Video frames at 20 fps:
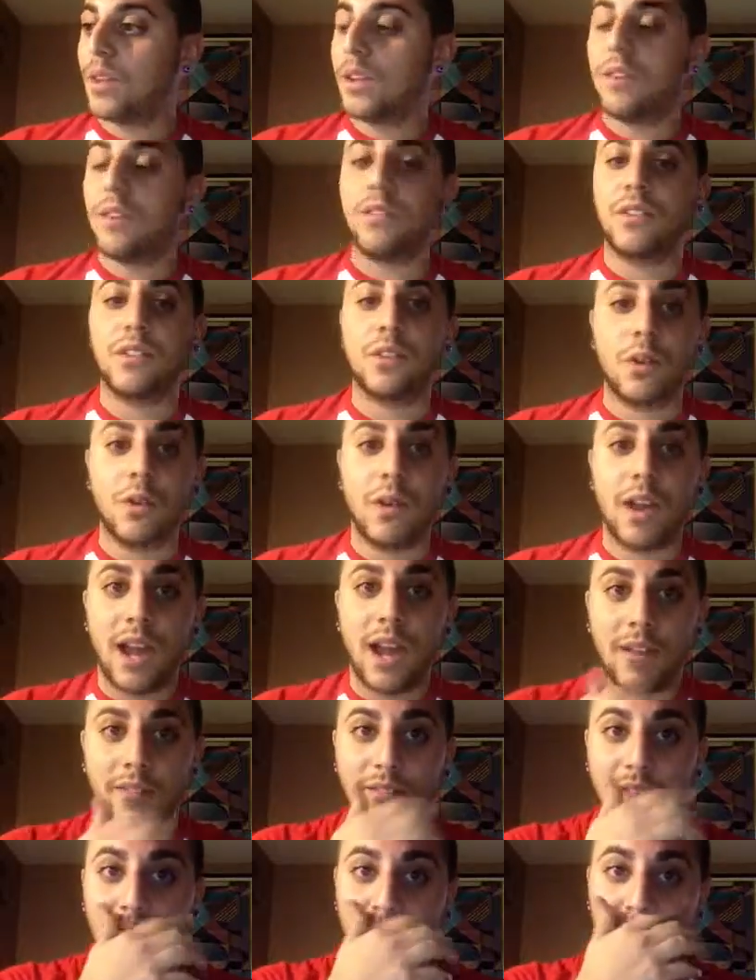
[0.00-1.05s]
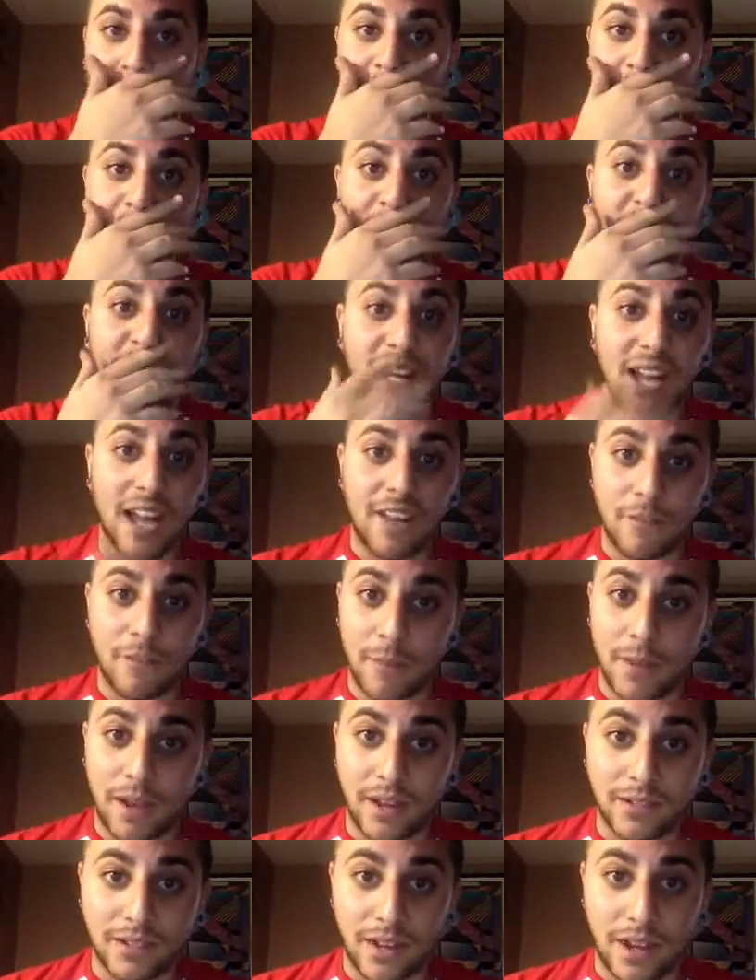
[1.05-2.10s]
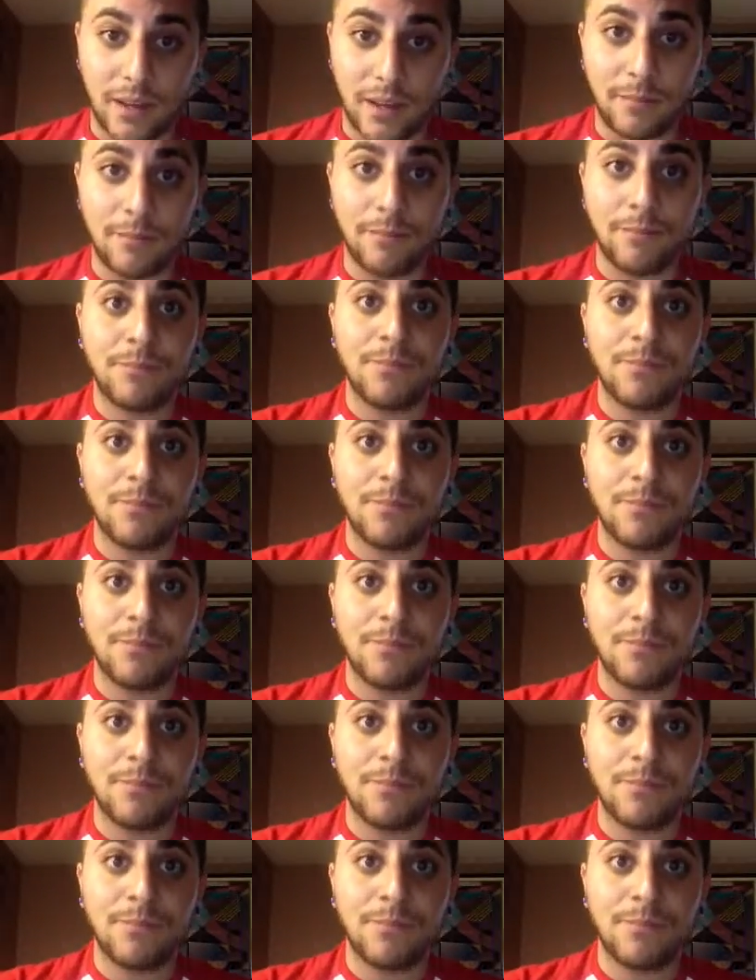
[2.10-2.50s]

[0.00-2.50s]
If you don't have that, you're going to have a bad time.